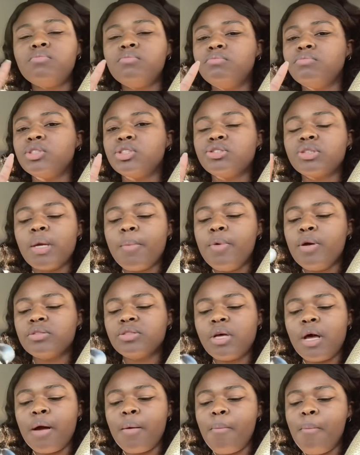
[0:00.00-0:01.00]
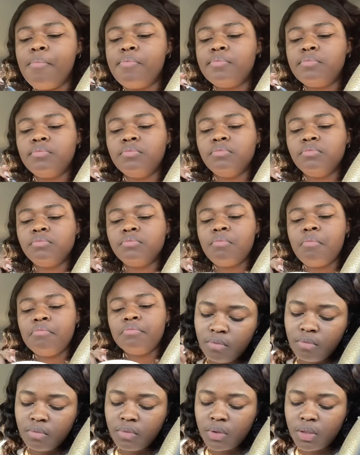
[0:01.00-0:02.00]
Just give me a sec.
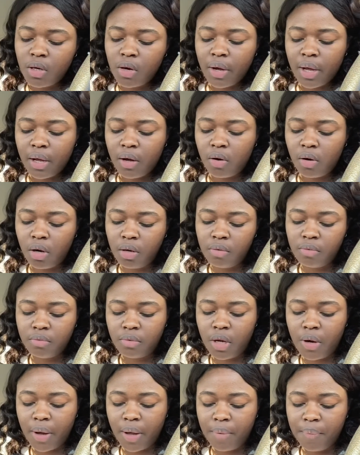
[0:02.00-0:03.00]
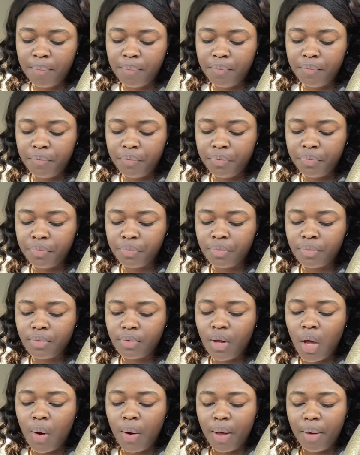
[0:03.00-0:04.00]
Okay, hold on. Okay.
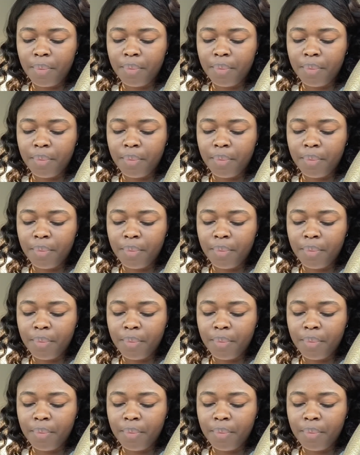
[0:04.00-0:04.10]
Okay.